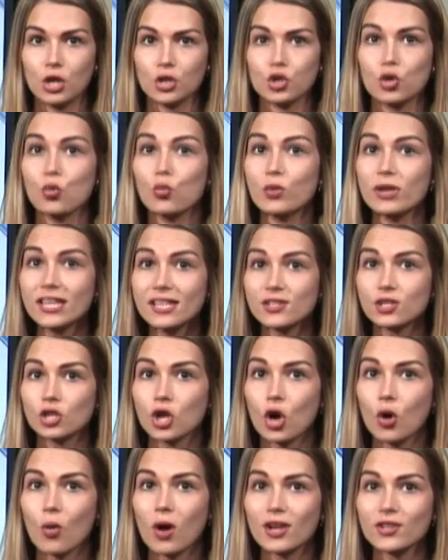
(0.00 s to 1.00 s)
Two weeks
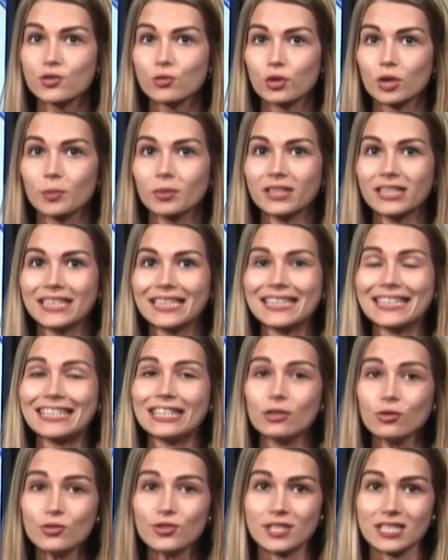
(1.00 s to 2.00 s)
ago, Ussery pleaded
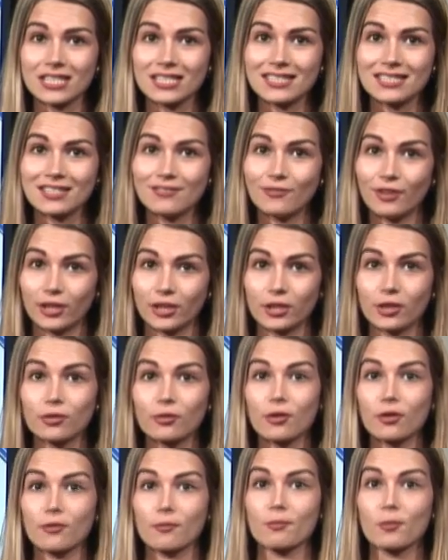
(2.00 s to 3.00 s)
guilty to felony
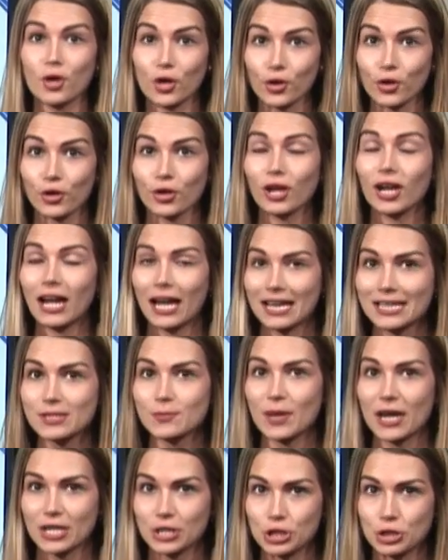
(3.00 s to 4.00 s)
murder.
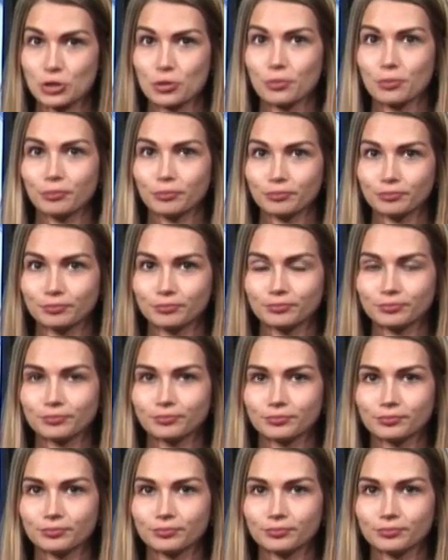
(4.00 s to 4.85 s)
Guys, back to you. Thank you,